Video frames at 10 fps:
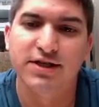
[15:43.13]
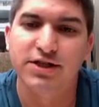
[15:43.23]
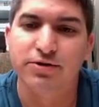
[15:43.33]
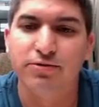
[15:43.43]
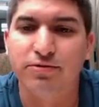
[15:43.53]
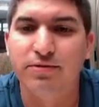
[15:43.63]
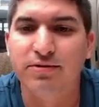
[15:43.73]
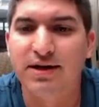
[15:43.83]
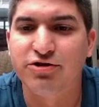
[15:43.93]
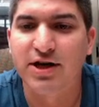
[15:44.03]
to
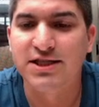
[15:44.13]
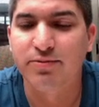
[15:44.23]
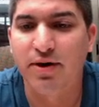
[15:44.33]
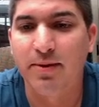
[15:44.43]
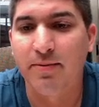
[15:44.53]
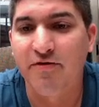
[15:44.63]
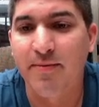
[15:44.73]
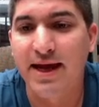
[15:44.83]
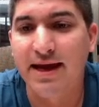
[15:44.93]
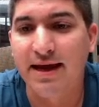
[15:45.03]
address the problem of
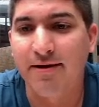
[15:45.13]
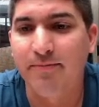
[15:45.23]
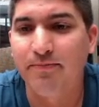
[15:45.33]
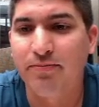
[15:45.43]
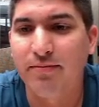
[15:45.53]
making